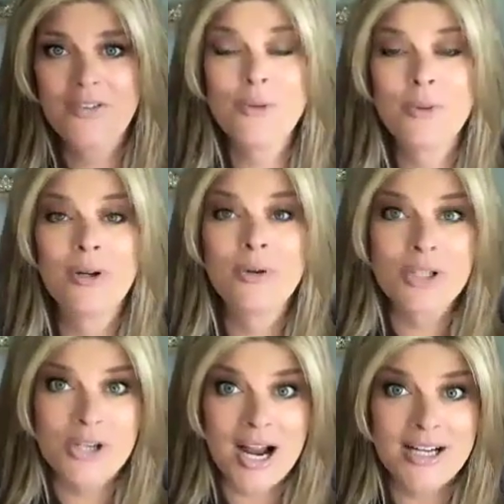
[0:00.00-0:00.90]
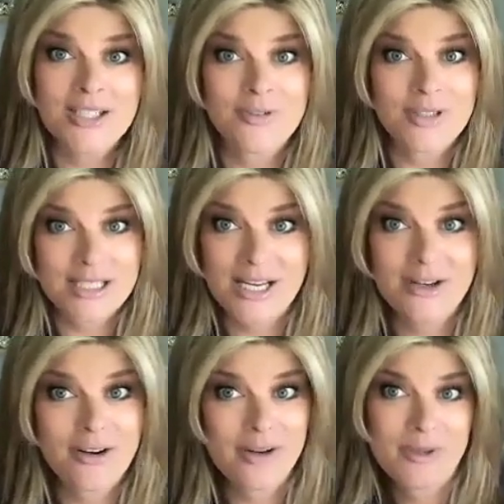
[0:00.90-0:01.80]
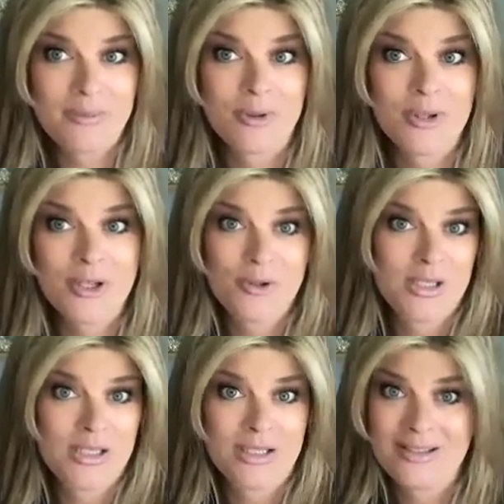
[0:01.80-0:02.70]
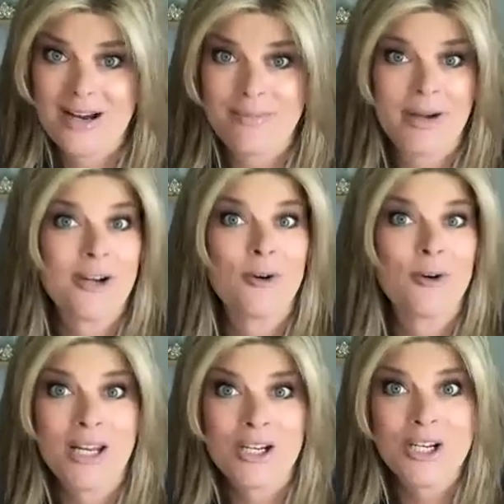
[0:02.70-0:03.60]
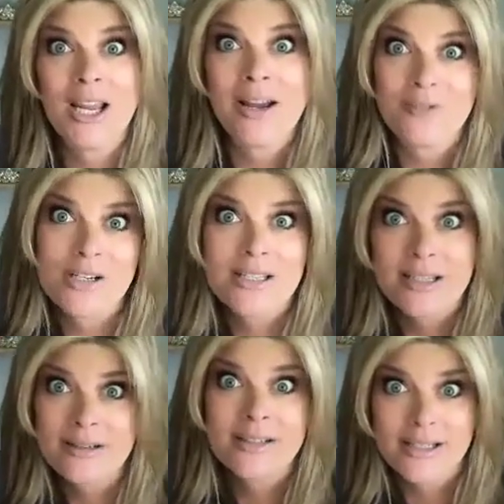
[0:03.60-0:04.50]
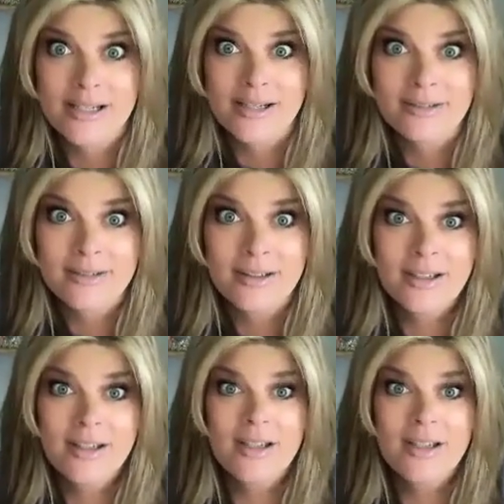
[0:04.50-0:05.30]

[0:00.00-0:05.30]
If you want to attract and retain great people, then you need to stop micromanaging every single detail,